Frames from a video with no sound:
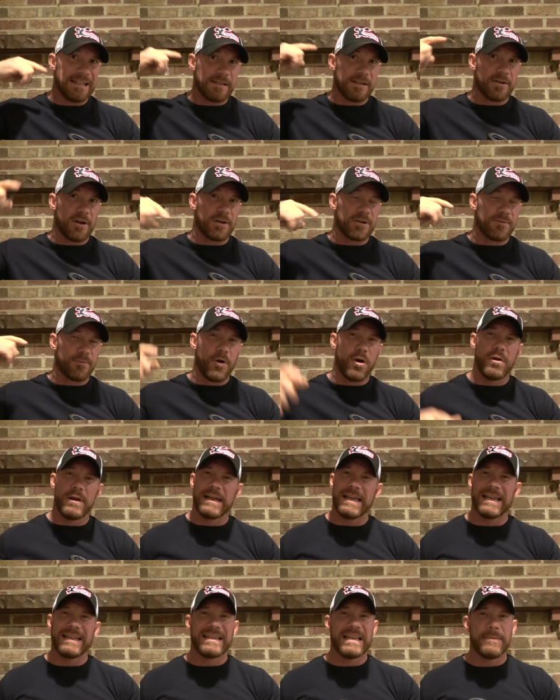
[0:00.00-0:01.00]
it starts
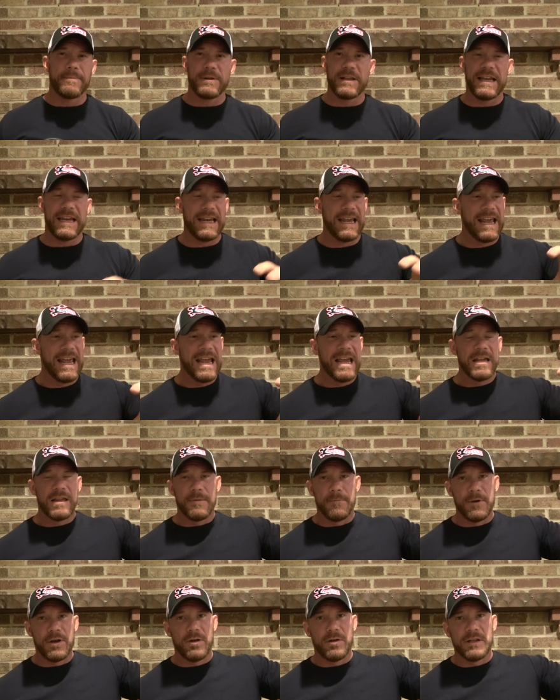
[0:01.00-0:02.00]
rolling and typically
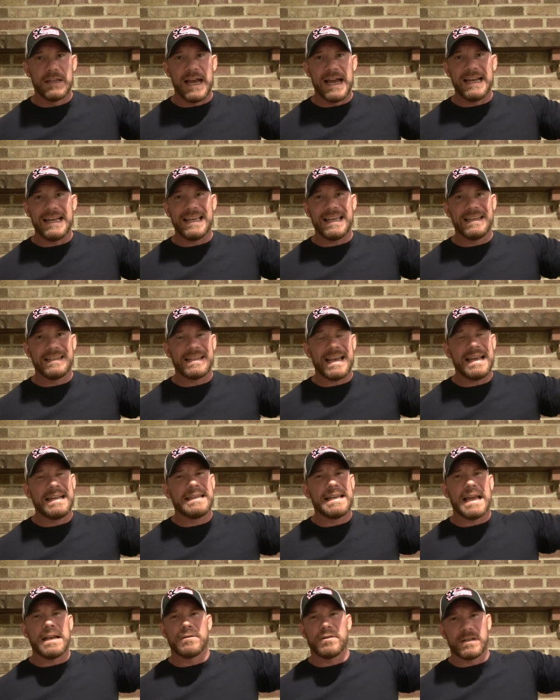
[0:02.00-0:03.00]
the middle of the night is a
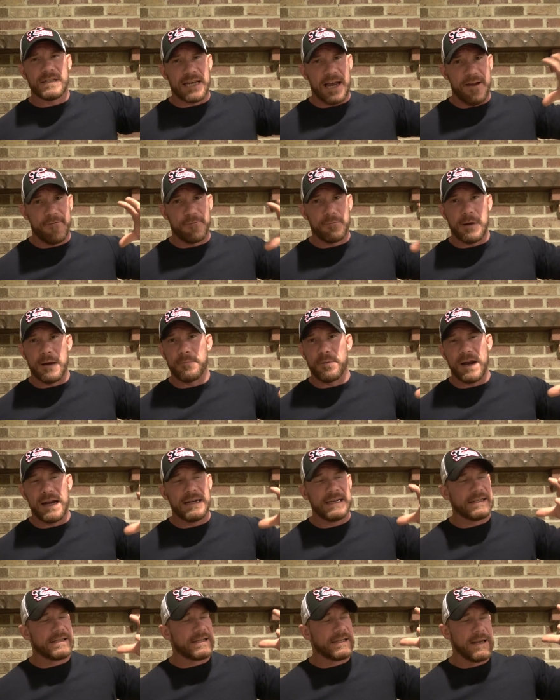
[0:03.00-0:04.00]
dangerous time for my
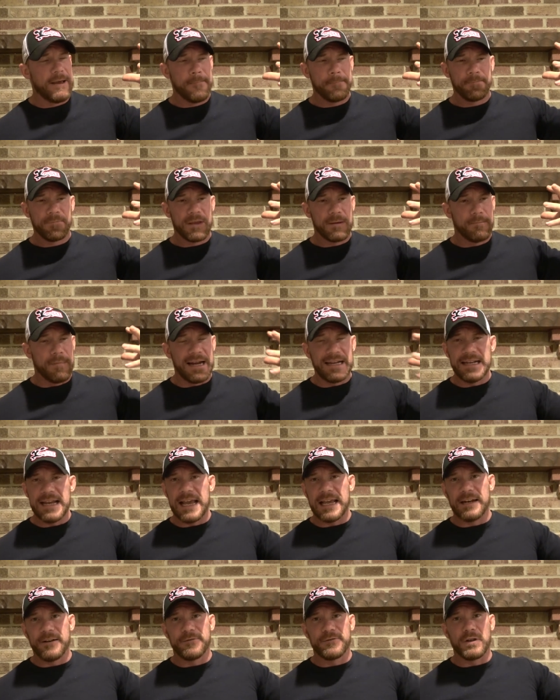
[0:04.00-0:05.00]
brain it's my
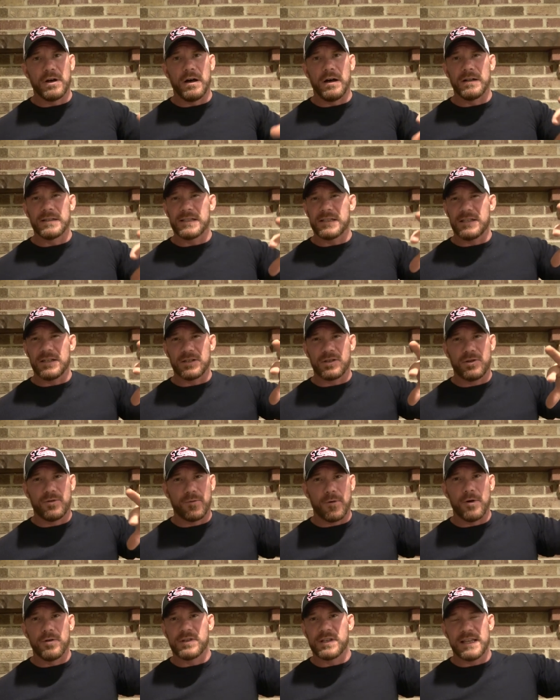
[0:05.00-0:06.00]
negative thoughts just
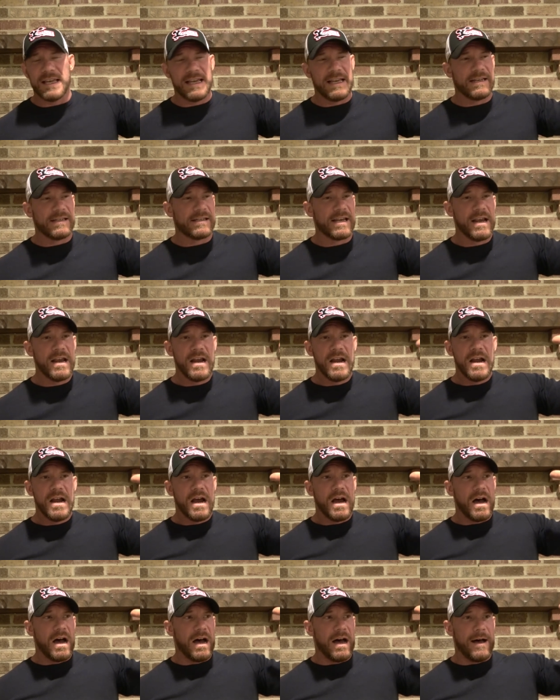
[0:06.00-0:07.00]
gross things
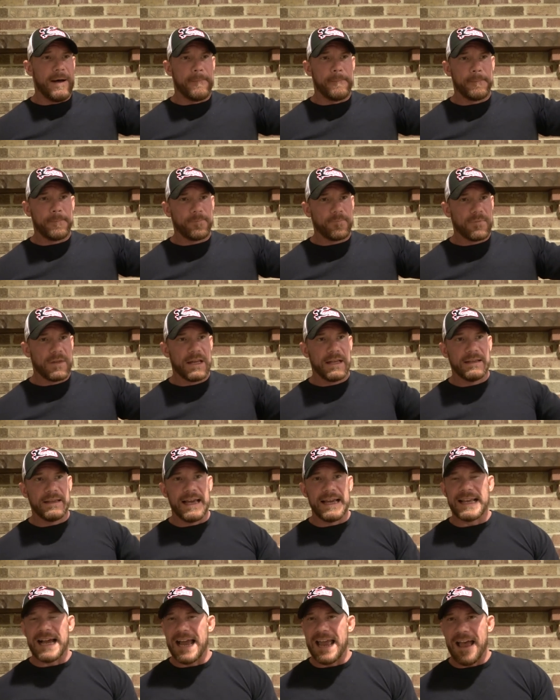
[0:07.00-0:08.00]
um,
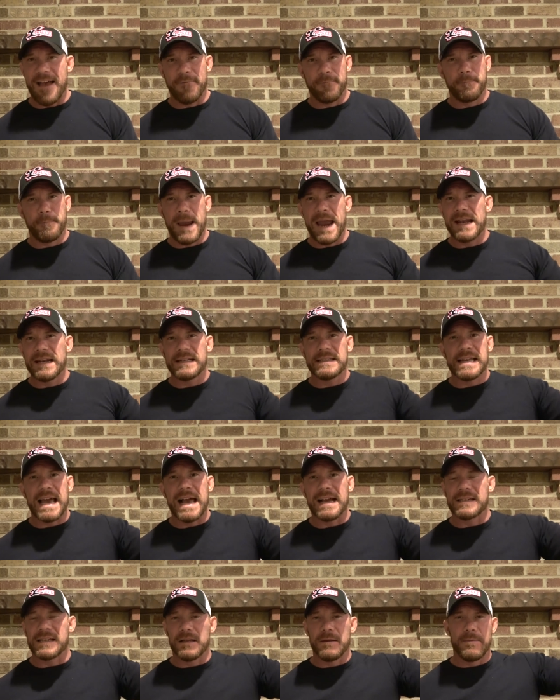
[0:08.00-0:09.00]
like i have panic
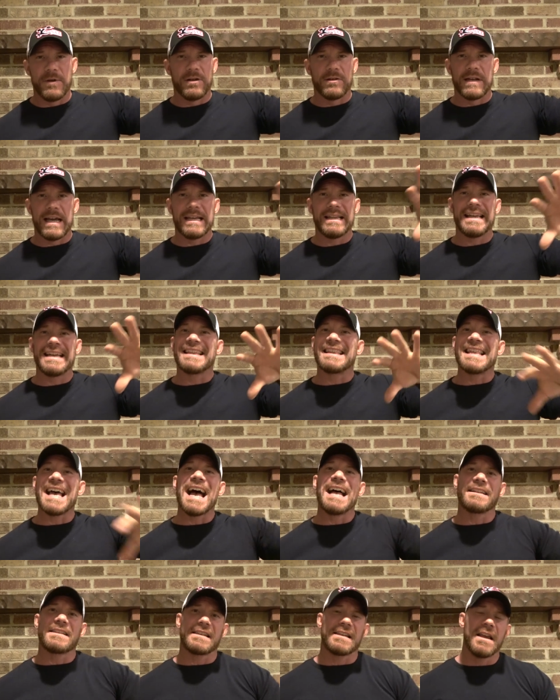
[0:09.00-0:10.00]
attacks in the middle of the night like
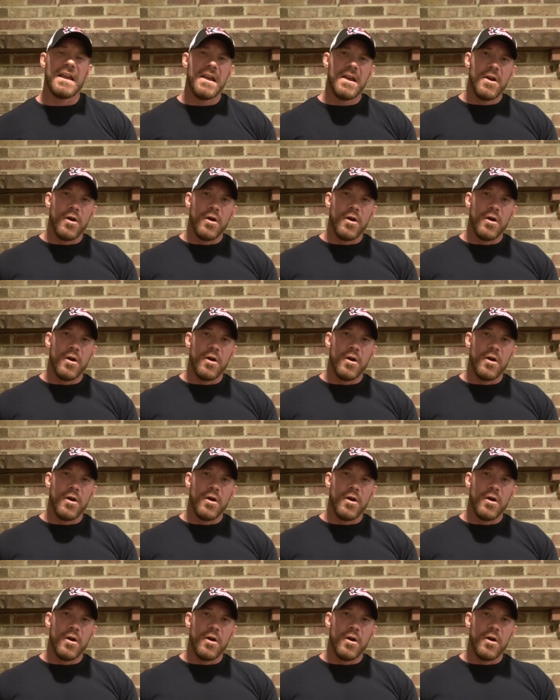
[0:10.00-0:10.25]
that's